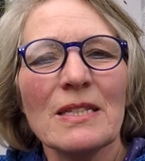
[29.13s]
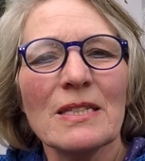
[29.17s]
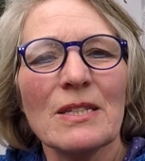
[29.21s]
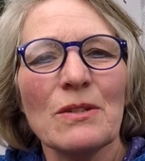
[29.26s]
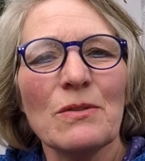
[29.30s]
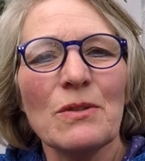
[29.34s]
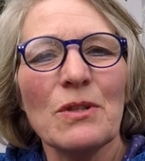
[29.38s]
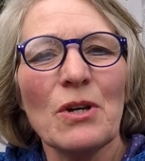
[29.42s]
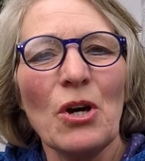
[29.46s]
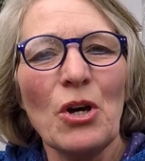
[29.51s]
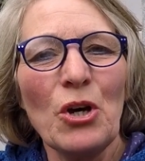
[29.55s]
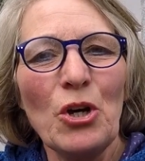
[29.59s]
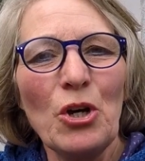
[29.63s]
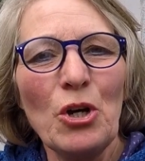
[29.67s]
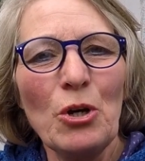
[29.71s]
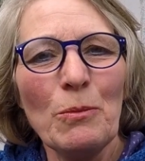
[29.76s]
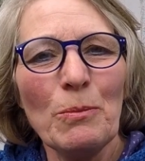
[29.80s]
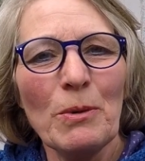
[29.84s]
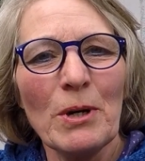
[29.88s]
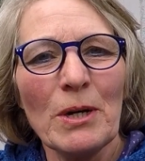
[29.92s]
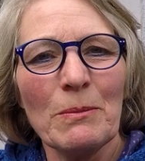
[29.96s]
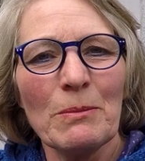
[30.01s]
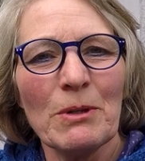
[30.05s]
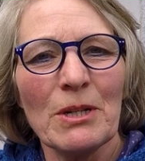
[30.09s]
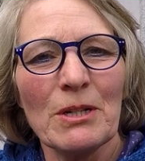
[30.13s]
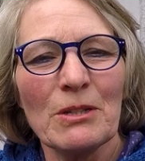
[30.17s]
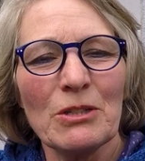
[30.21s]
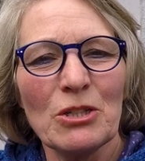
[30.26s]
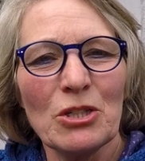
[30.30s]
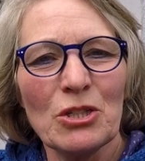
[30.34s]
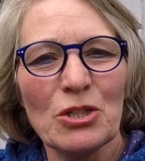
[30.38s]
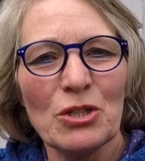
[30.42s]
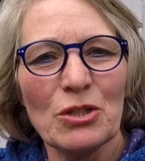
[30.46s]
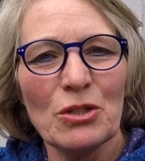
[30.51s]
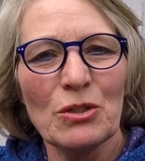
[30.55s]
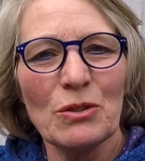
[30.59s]
So the herb I'm
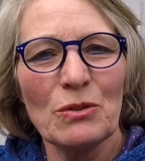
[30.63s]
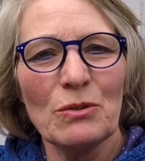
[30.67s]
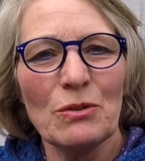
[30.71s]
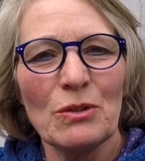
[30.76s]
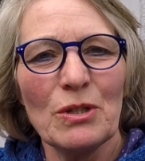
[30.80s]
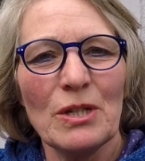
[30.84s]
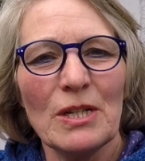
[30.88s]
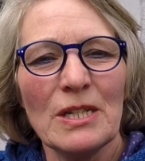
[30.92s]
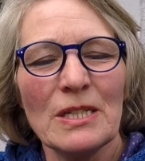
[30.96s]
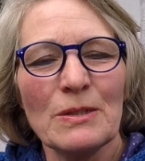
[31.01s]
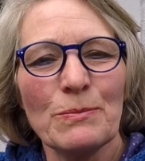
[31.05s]
going to do